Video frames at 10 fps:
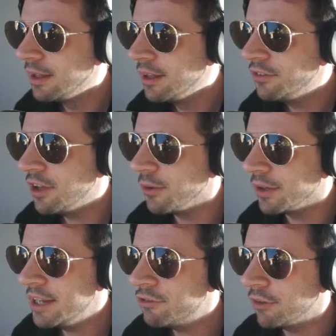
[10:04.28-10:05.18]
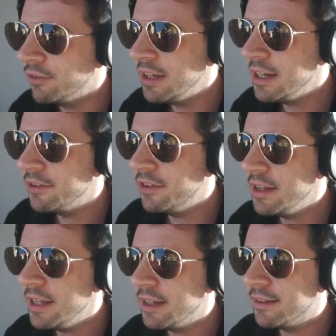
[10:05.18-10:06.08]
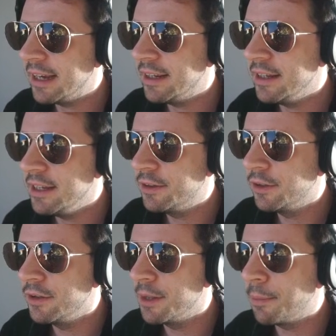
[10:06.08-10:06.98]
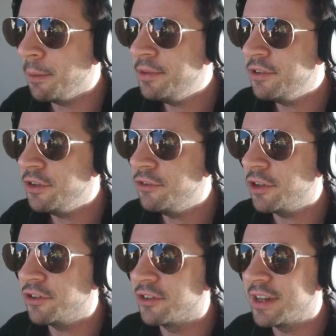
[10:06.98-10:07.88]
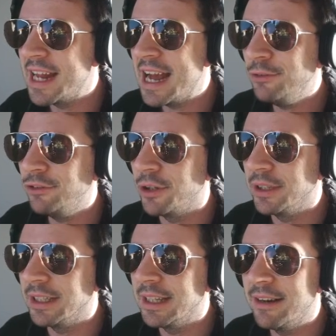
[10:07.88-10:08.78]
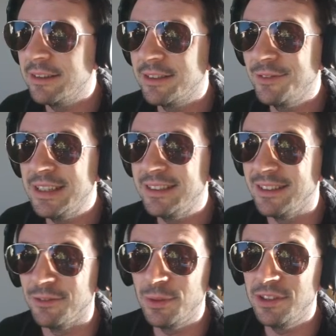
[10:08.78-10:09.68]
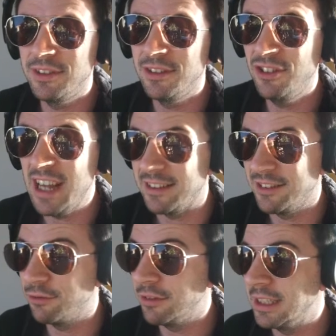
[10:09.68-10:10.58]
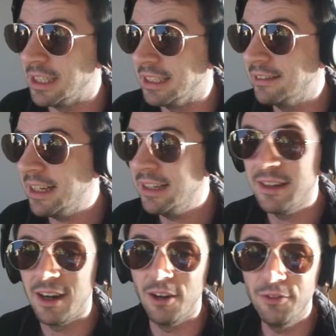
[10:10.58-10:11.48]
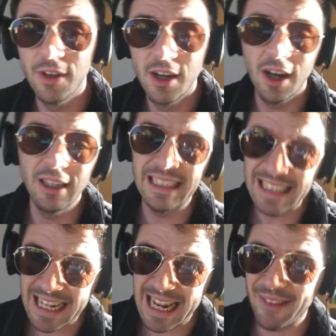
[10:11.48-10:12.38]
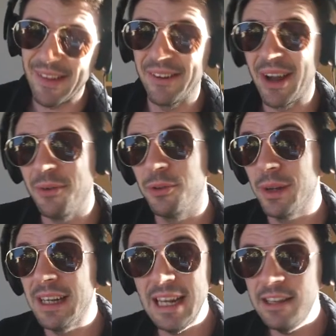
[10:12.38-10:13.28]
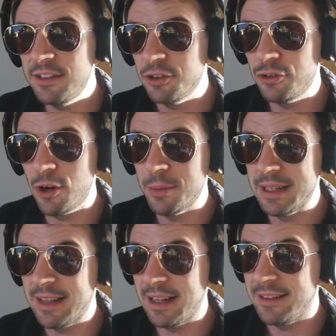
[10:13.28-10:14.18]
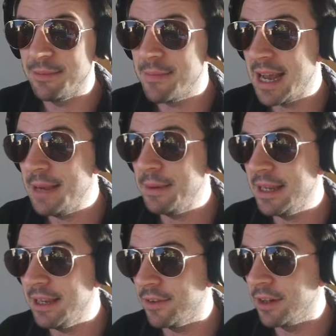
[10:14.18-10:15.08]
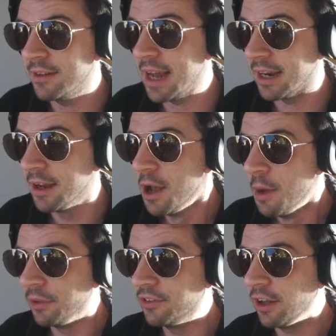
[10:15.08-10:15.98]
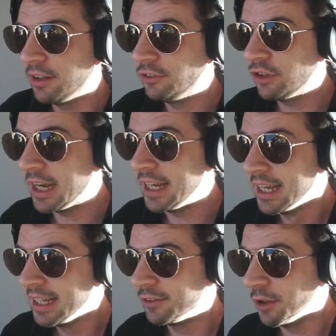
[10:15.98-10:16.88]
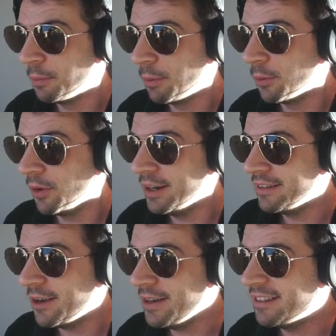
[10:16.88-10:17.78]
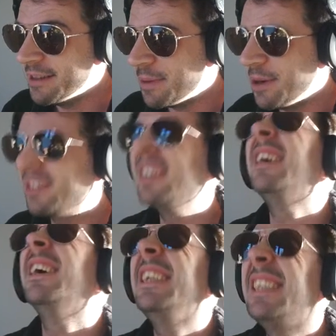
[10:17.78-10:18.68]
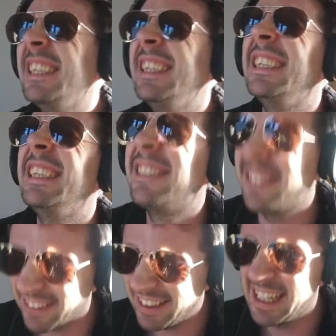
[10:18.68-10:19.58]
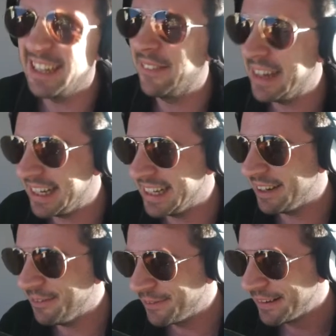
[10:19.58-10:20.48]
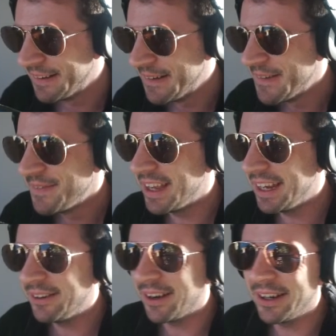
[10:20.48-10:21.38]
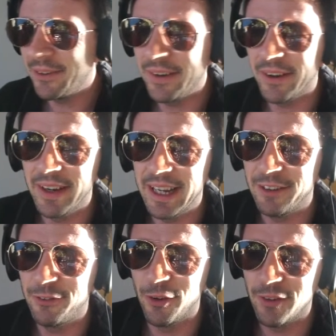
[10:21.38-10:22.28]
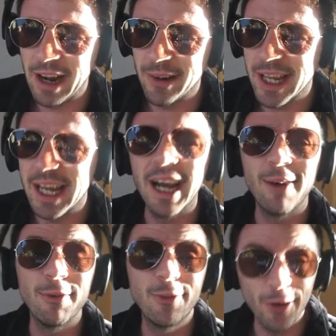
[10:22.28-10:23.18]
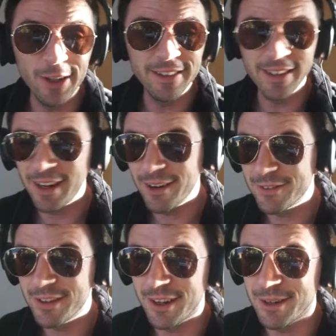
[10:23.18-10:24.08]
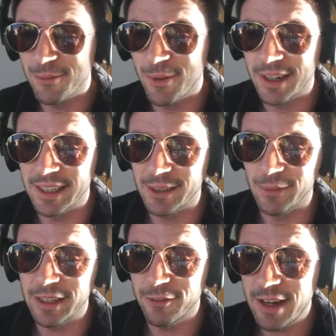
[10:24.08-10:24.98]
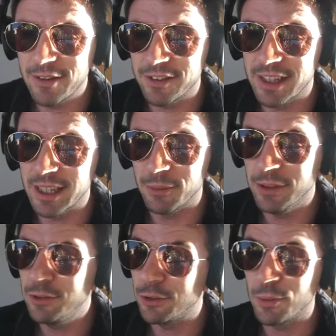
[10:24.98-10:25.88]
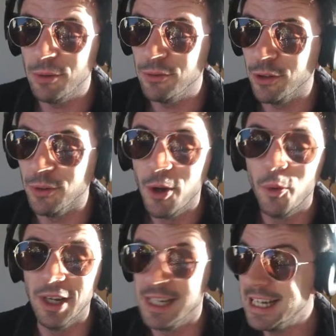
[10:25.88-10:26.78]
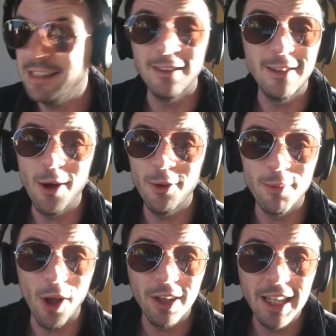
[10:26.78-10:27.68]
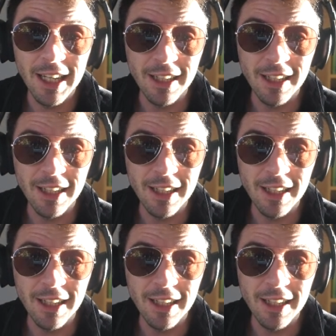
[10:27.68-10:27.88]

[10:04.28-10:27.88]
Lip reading: So, Kidsgrove, see the attack. The opposition instructions are now showing that they're as defensive, which suggests, really, second half, I can get out there and go into at least control mentality, maybe even attack. But Silent J, he's got the ball on his own into the box. Oh, he didn't strike it well enough. Didn't quite get his foot round it, and we've gone into half-time 1-0. We're the favourites here, and this just won't do. We need to tell them like it